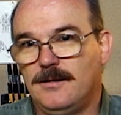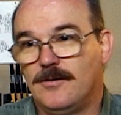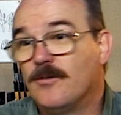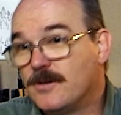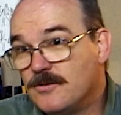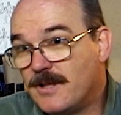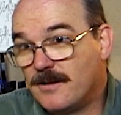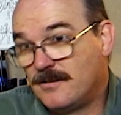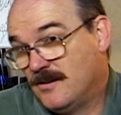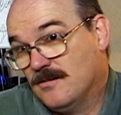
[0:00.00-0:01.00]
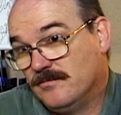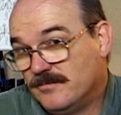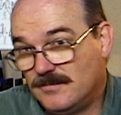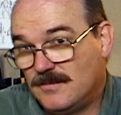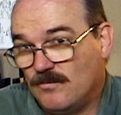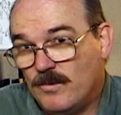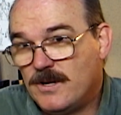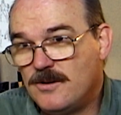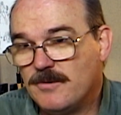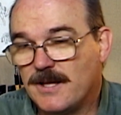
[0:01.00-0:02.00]
You only do that, what do
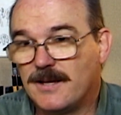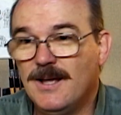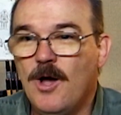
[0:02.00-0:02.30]
you do with that?